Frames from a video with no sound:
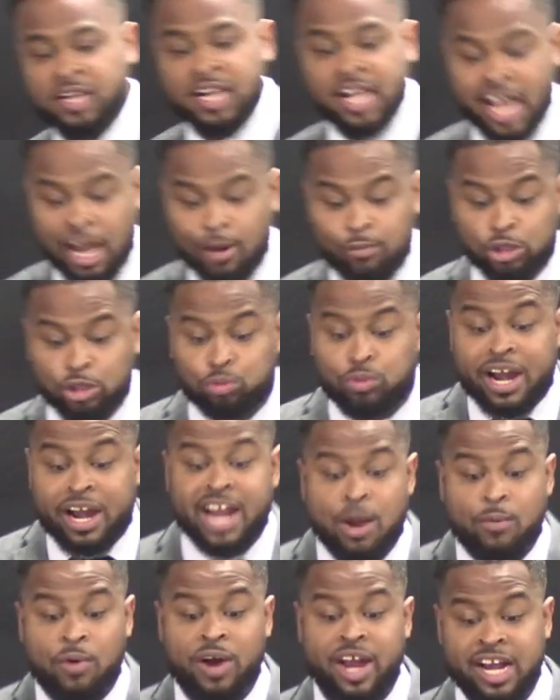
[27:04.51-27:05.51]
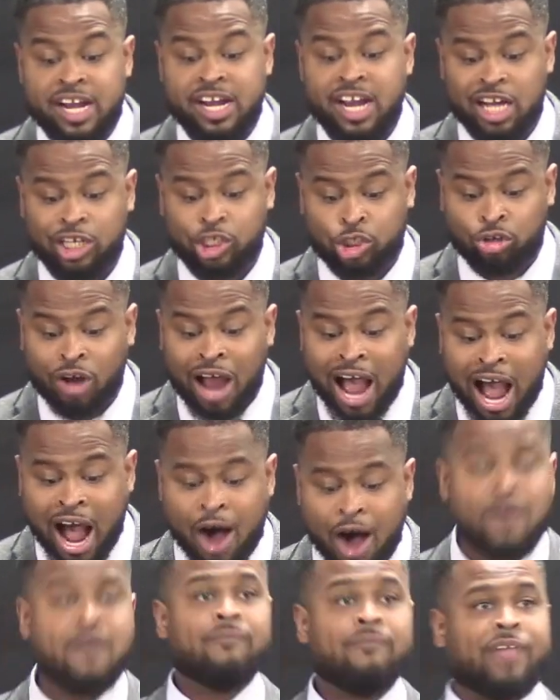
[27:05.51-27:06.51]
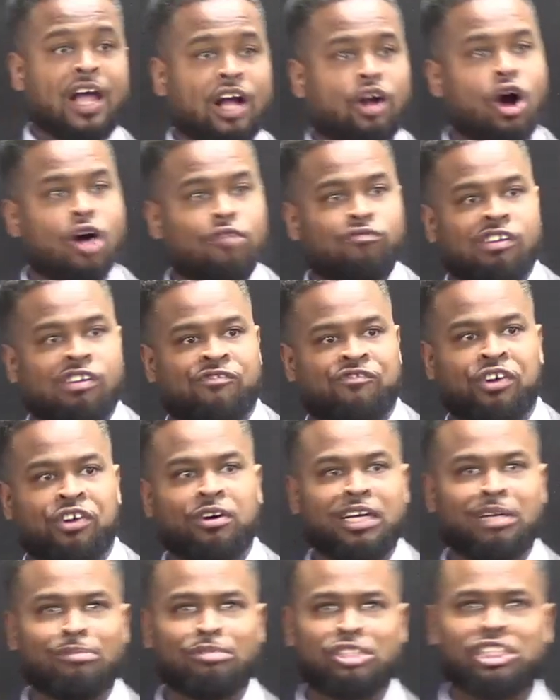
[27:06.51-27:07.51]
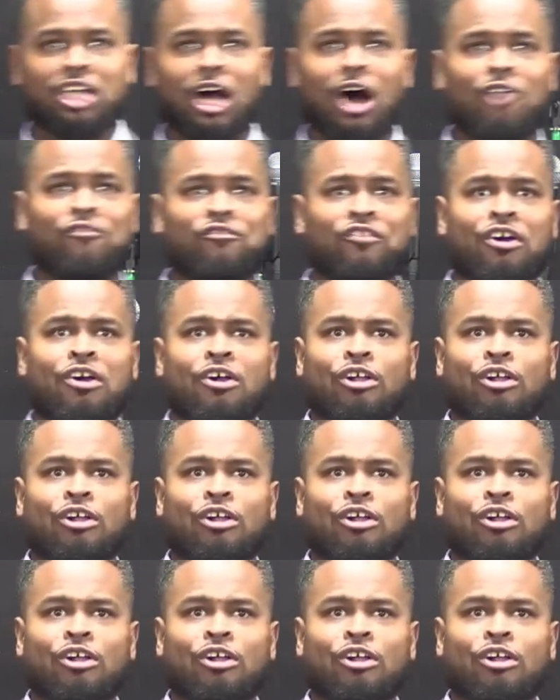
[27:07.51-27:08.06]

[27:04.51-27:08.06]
It was when they were in their trial that God revealed himself